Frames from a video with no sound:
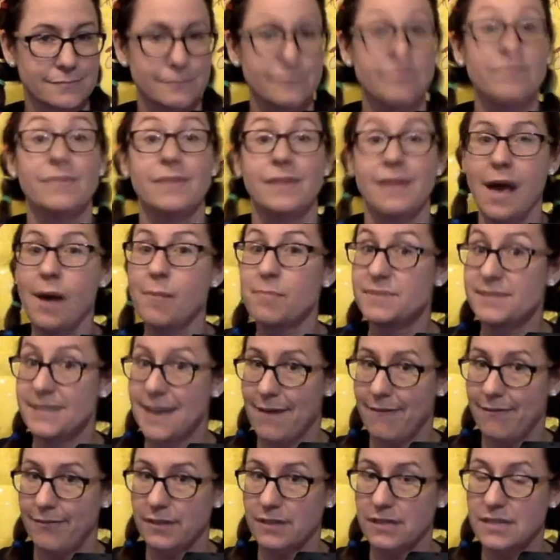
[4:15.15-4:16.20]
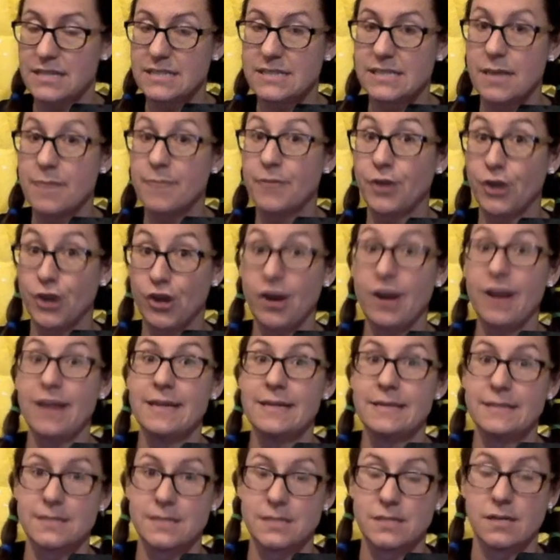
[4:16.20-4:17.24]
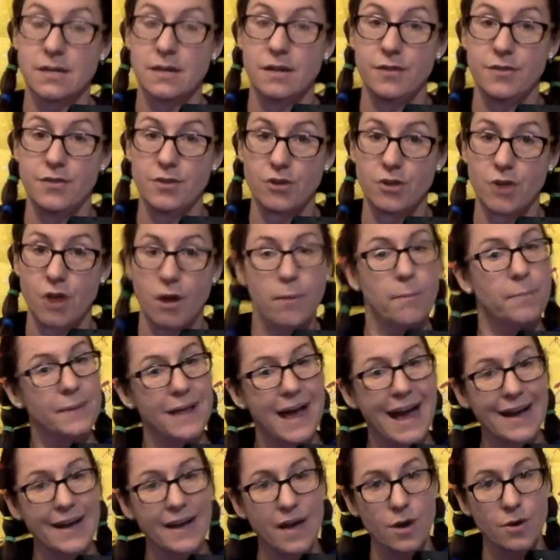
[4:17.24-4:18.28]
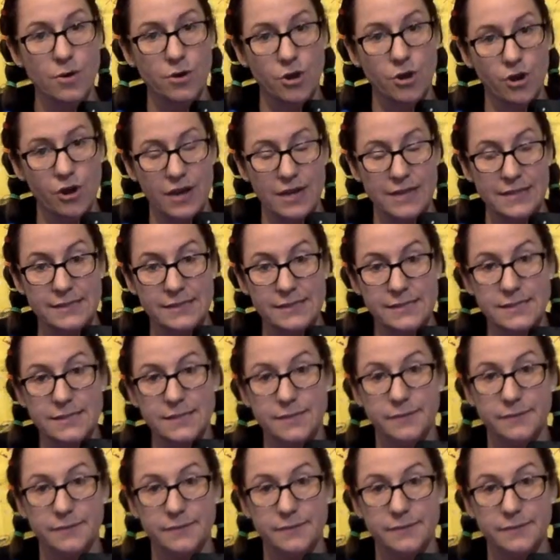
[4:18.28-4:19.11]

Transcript: Yep, definitely some curtains. They're called blackout curtains.